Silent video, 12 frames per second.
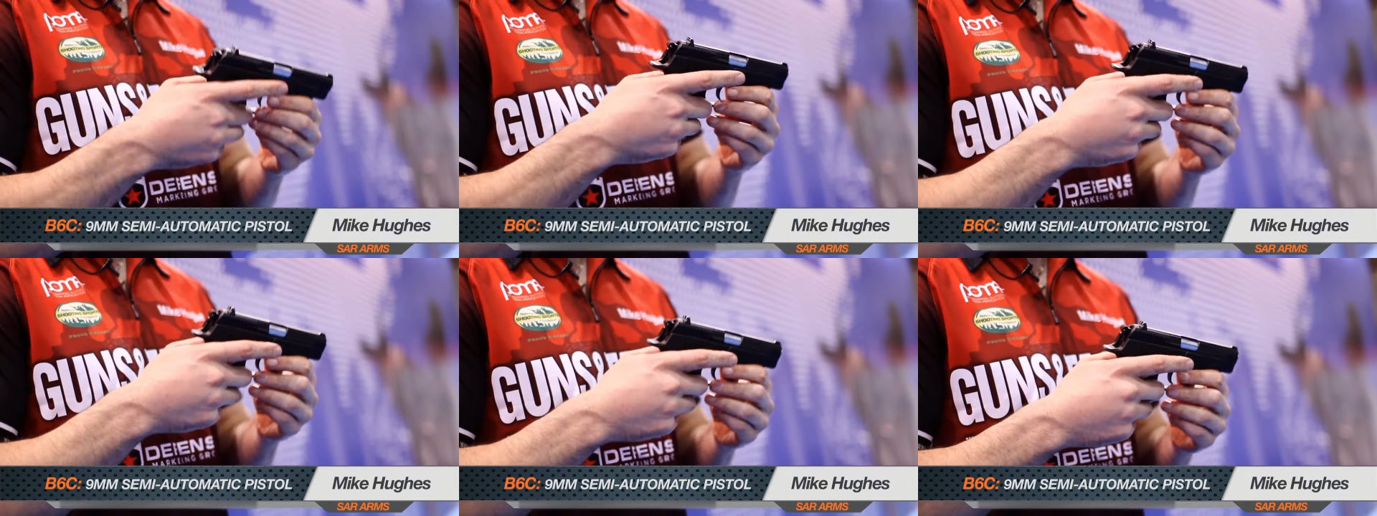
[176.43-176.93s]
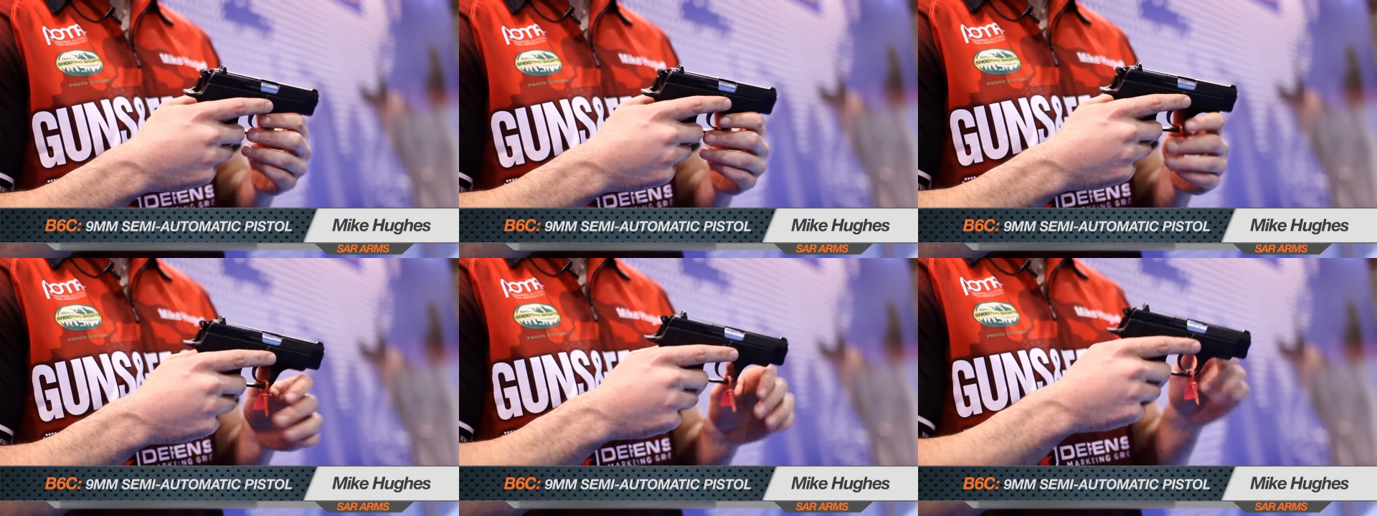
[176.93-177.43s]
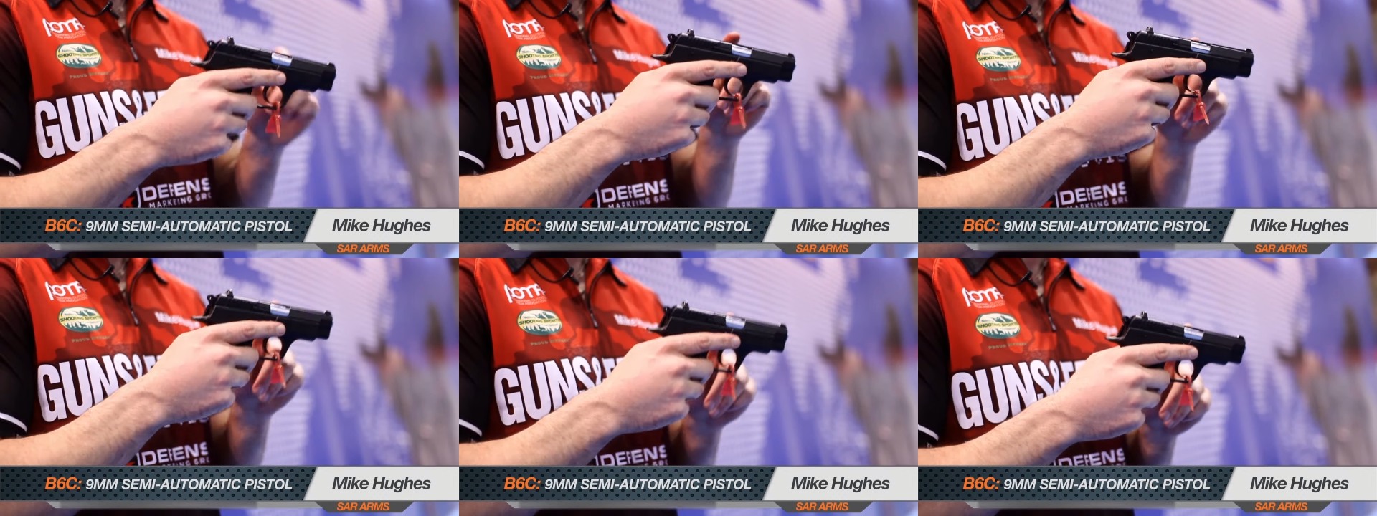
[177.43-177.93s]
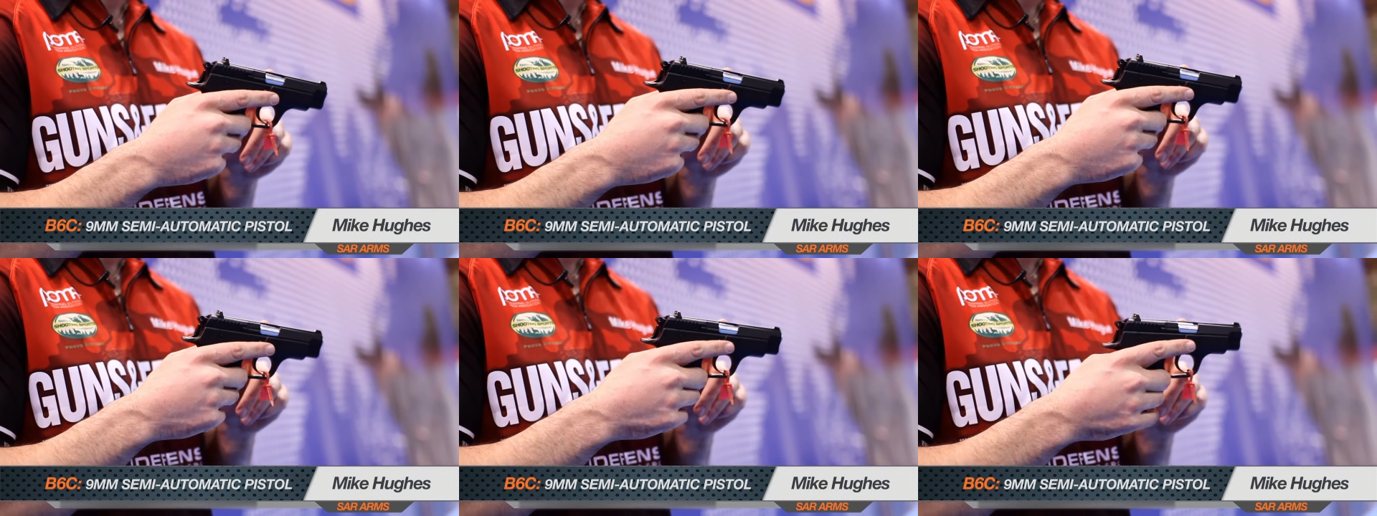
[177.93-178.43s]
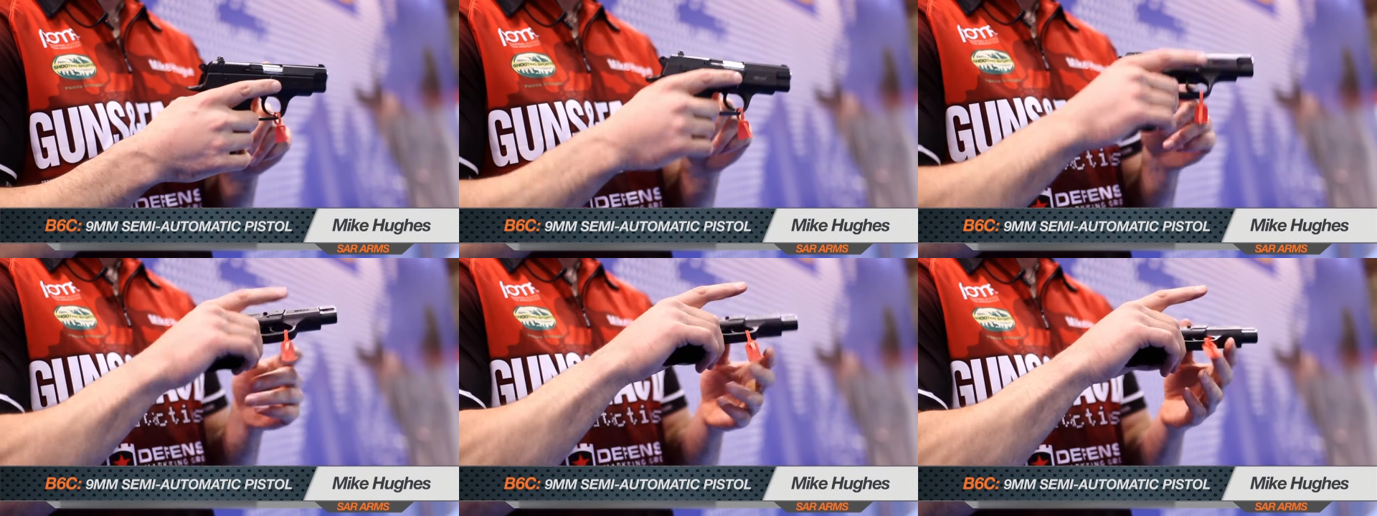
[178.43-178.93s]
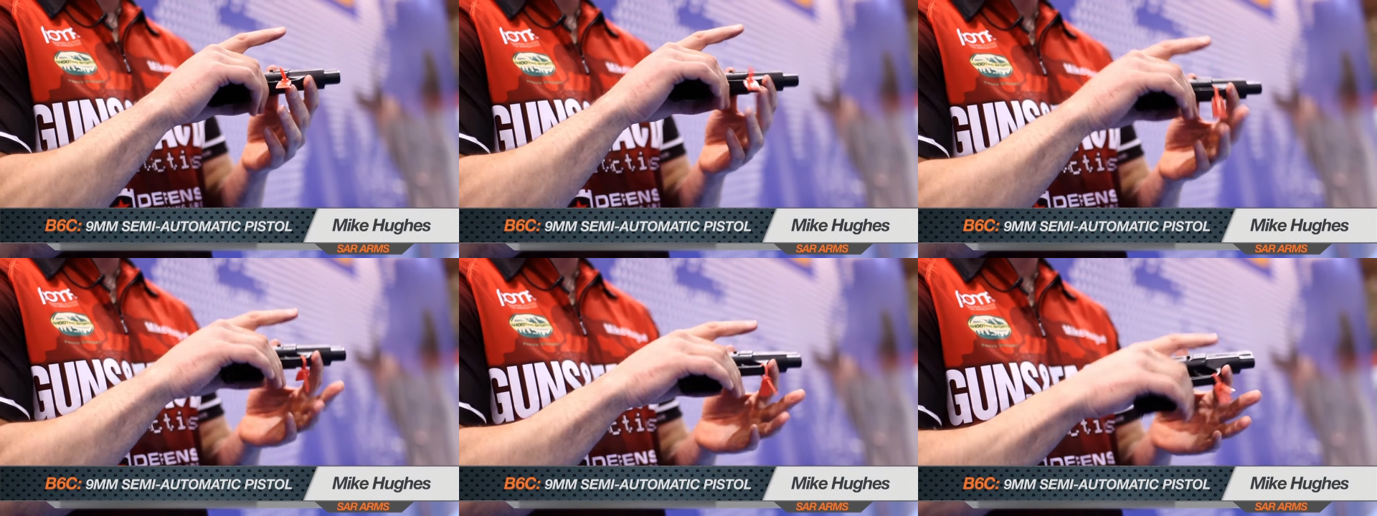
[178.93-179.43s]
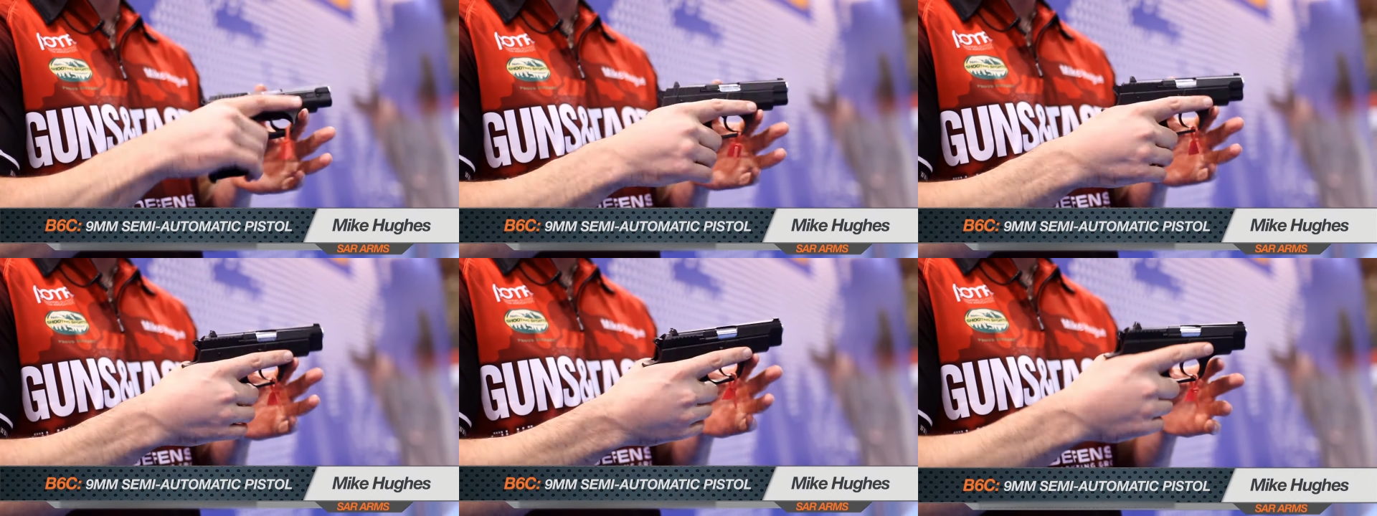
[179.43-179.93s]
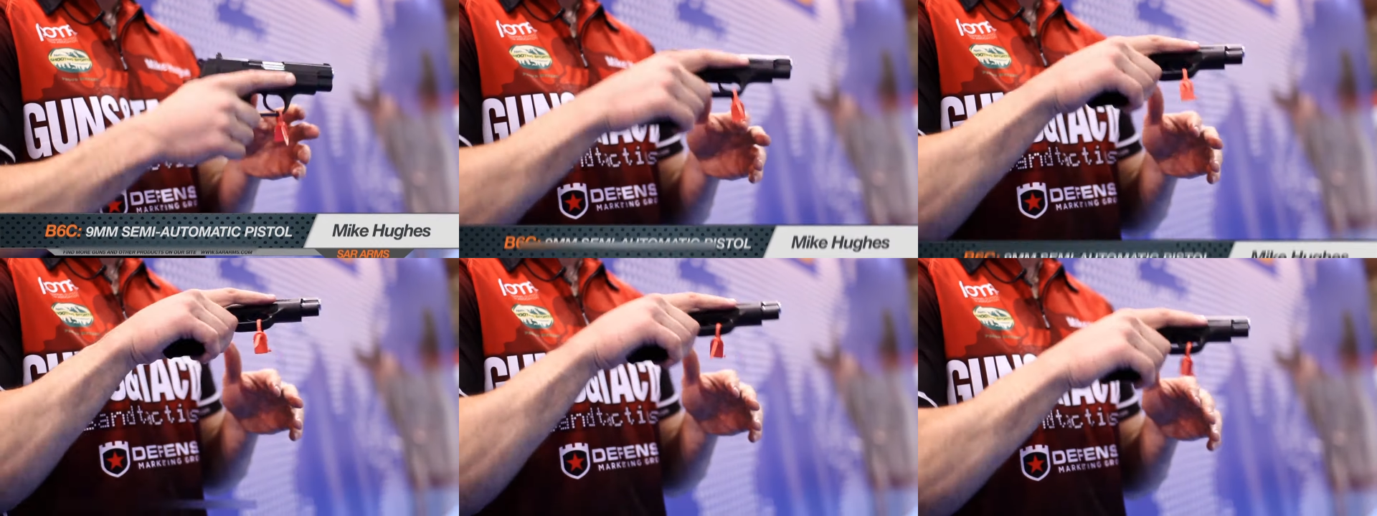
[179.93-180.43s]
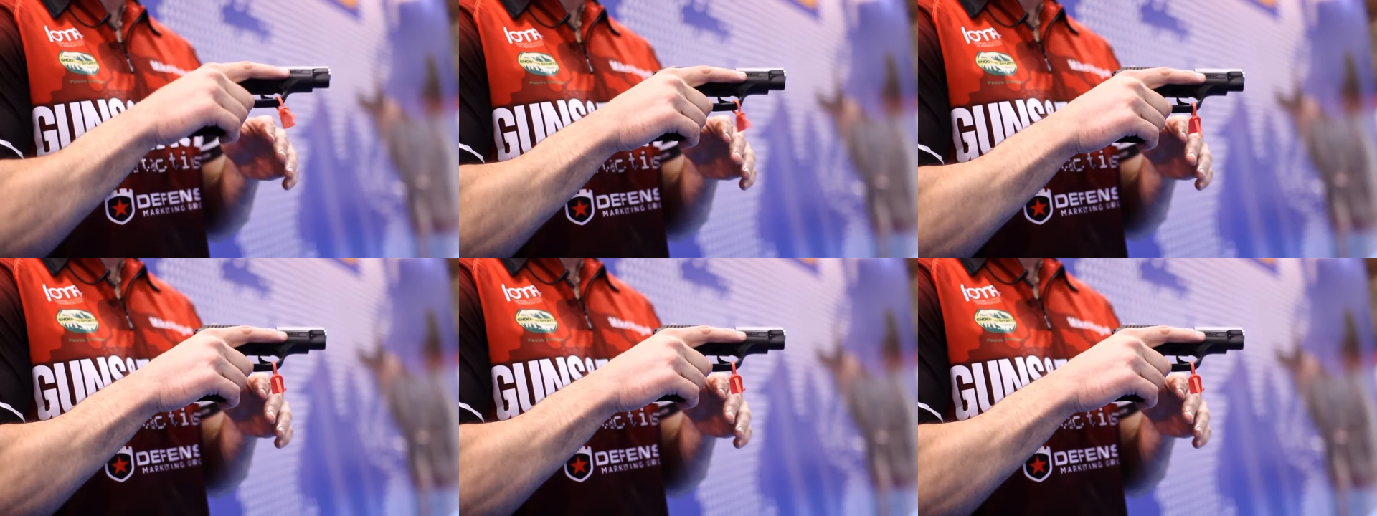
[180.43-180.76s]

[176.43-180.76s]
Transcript: No face is visible, so there are no lips to read.